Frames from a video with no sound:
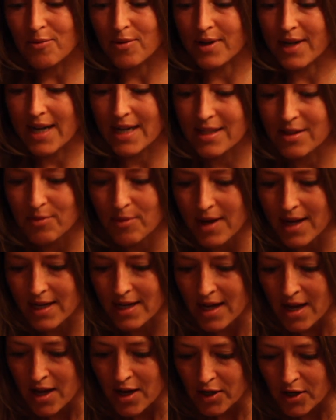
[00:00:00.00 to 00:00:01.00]
Well, guess
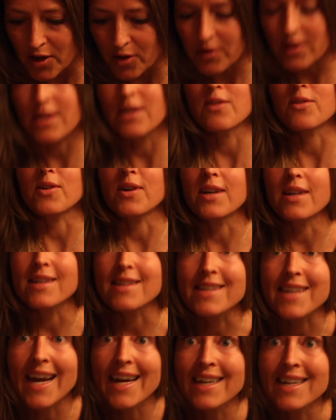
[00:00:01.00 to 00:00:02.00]
what? Coconut oil
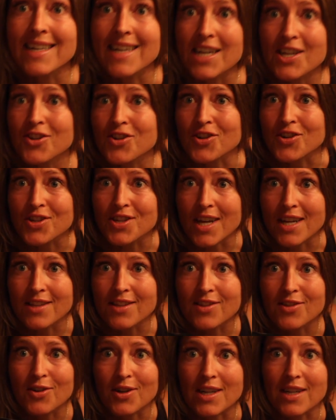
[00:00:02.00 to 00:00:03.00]
is kind of nature's
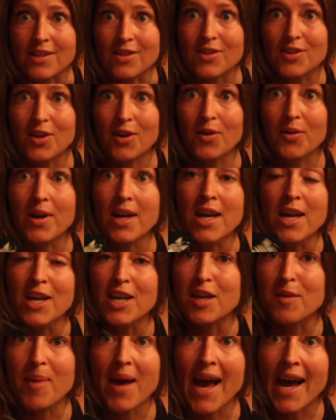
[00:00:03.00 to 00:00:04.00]
sunscreen. So
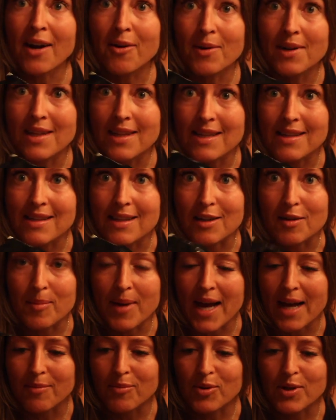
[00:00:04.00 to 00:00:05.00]
you pack one of these little
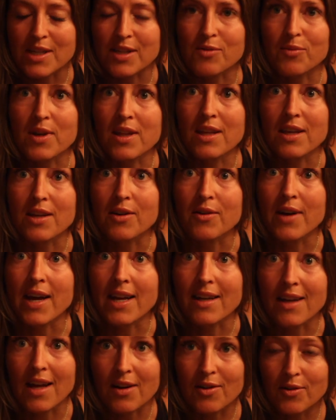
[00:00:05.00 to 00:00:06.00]
bad boys with you,
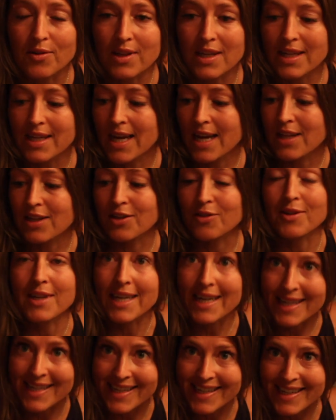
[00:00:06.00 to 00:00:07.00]
and not only can you
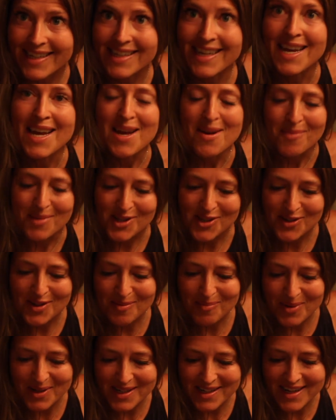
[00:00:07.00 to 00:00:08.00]
eat it, but you
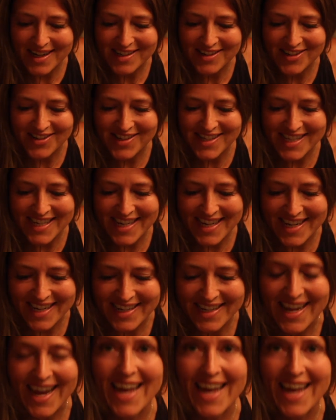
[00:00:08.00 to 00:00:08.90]
can put it on your skin.